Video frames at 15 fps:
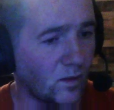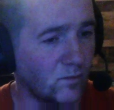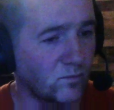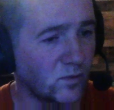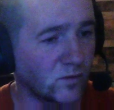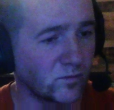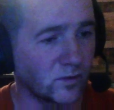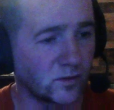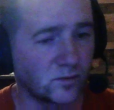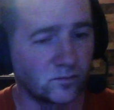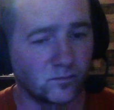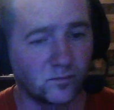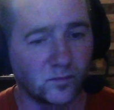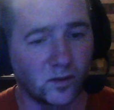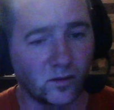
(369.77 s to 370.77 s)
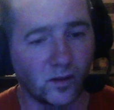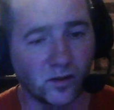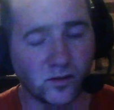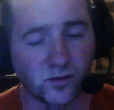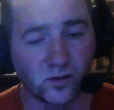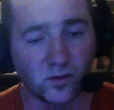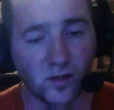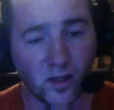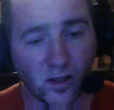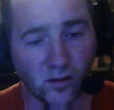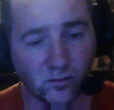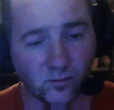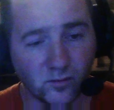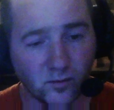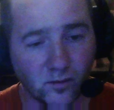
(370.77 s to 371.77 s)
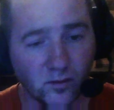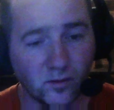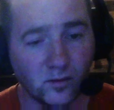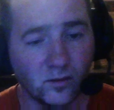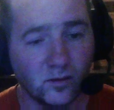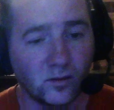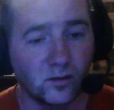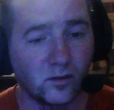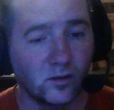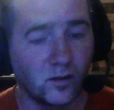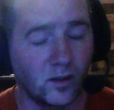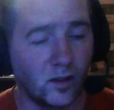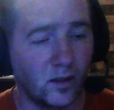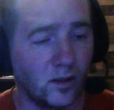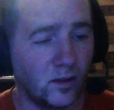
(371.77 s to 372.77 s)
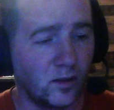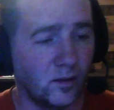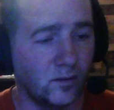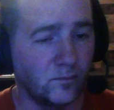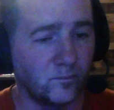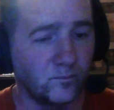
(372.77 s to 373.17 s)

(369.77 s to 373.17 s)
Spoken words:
Perfect. All right. So now I